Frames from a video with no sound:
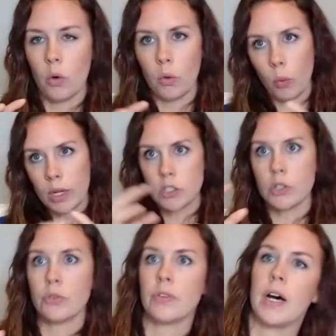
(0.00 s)

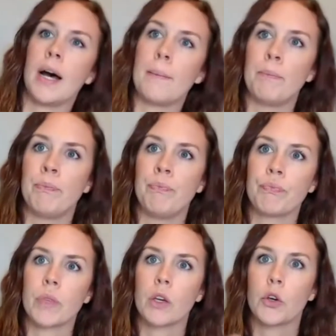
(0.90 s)
you've
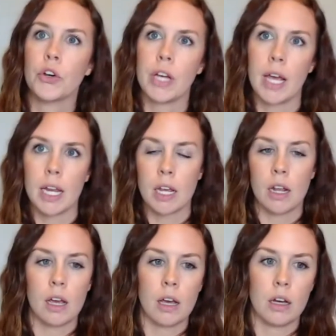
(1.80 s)

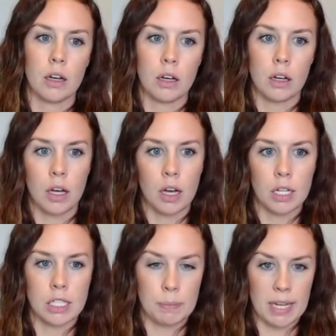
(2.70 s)
created
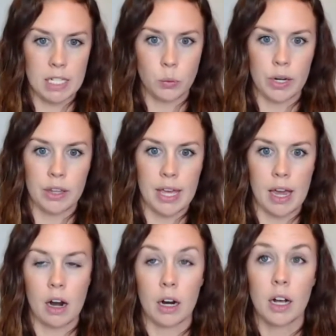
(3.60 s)
a space where they
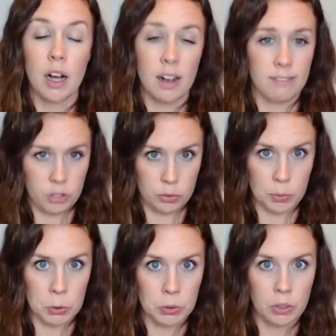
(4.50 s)
are
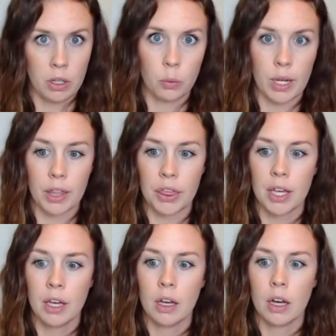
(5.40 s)
comfortable with
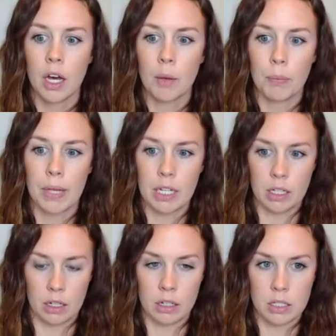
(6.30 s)

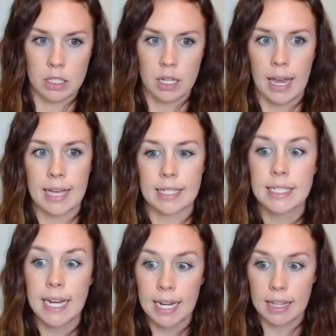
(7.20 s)
opinions and
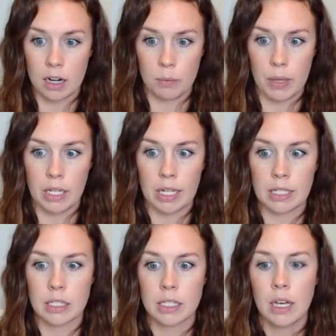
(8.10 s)
stating their
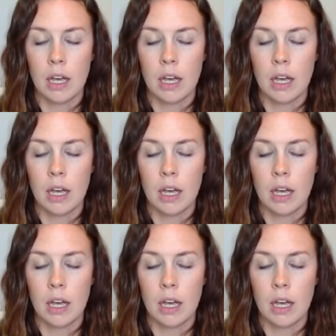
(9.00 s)
opinions,